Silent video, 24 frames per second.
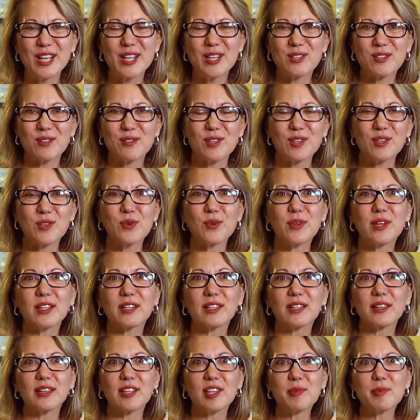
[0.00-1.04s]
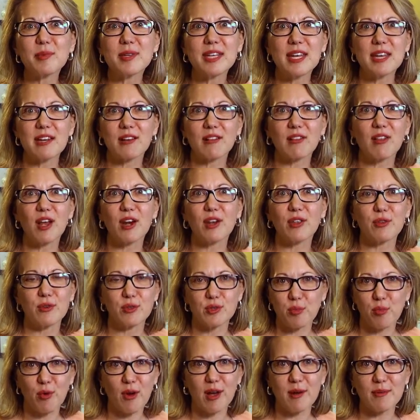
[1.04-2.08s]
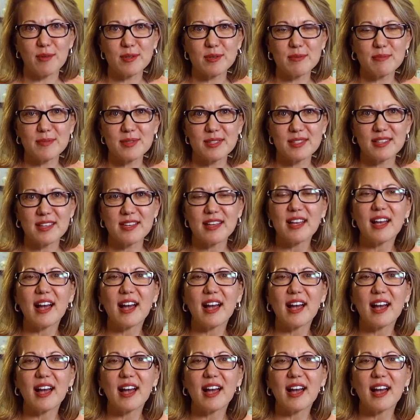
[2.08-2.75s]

so that you can eliminate a lot of those problems